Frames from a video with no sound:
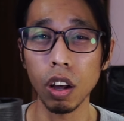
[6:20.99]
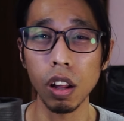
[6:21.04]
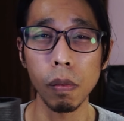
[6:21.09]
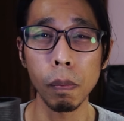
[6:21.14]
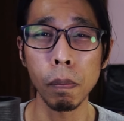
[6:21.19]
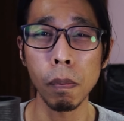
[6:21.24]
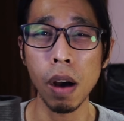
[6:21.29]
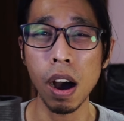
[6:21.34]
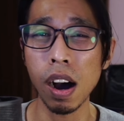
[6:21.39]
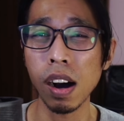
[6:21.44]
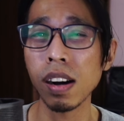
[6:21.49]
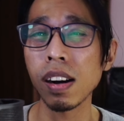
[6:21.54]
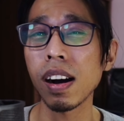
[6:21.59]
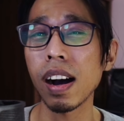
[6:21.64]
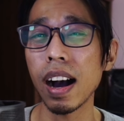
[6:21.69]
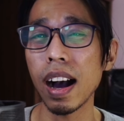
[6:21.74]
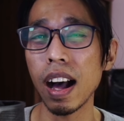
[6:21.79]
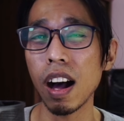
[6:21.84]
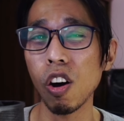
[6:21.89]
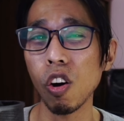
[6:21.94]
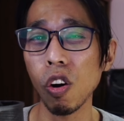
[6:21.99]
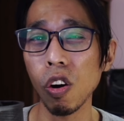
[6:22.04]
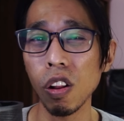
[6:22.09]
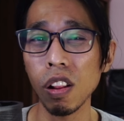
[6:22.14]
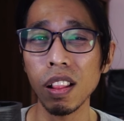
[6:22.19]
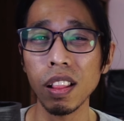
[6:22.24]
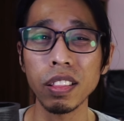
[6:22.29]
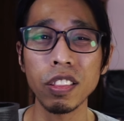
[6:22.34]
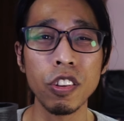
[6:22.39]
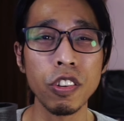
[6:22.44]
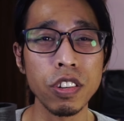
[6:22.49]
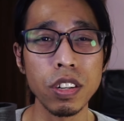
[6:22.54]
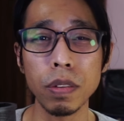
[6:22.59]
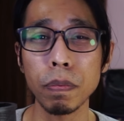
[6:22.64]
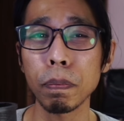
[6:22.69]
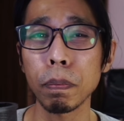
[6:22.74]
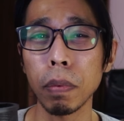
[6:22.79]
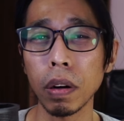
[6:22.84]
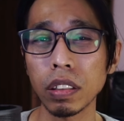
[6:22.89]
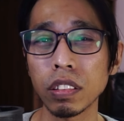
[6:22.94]
among all
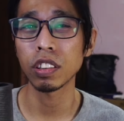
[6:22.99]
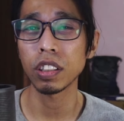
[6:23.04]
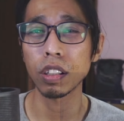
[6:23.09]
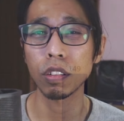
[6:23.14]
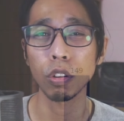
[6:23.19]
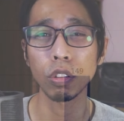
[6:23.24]
third-party